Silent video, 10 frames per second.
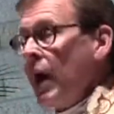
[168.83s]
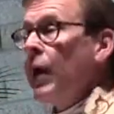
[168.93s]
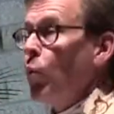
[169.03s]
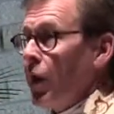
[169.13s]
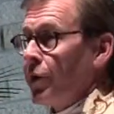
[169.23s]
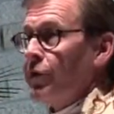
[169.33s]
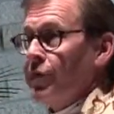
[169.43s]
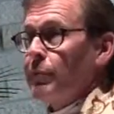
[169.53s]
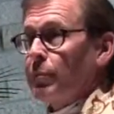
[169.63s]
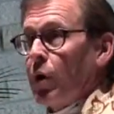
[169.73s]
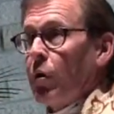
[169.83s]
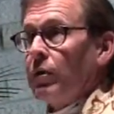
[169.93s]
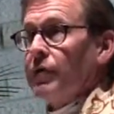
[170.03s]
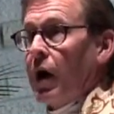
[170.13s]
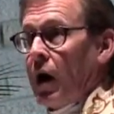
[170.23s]
I wonder if it
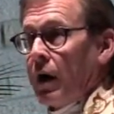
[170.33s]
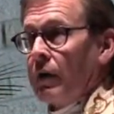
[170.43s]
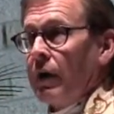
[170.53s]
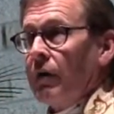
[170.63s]
broke the heart